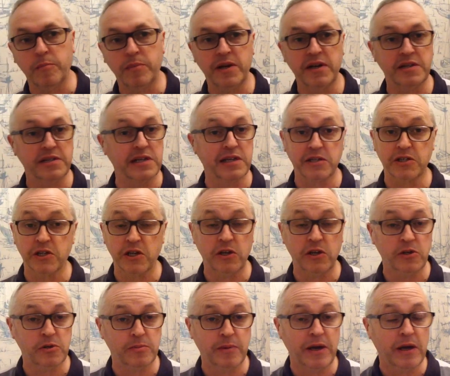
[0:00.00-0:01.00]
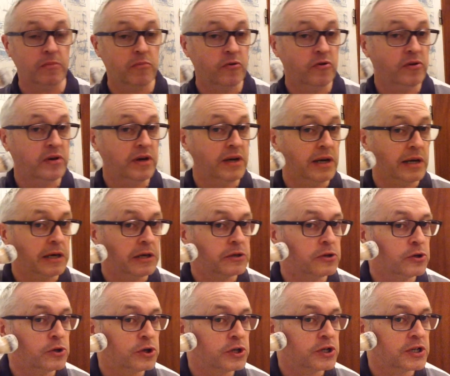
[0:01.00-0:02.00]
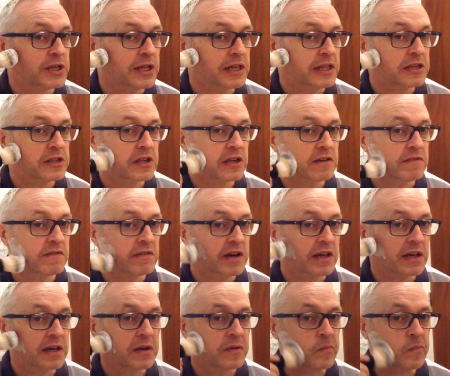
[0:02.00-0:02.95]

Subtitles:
please excuse me, I'm really thirsty this evening.